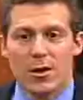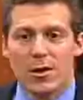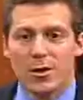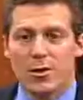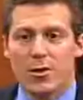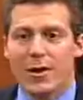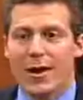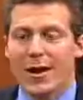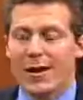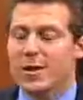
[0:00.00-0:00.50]

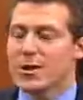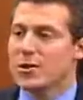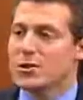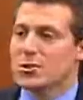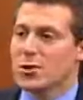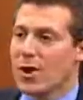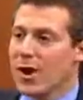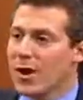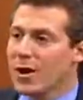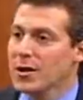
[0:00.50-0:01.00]
You're not going to
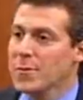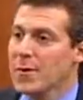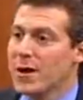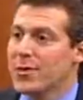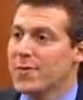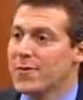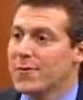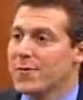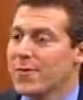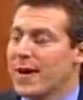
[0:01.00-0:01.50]
talk
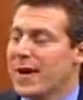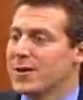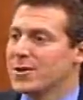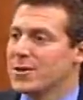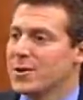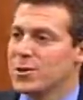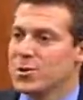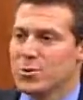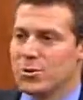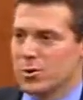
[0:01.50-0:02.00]
about the fact
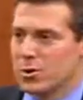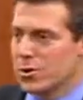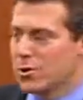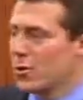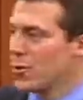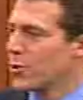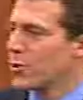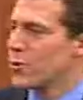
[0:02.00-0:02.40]
that you could go to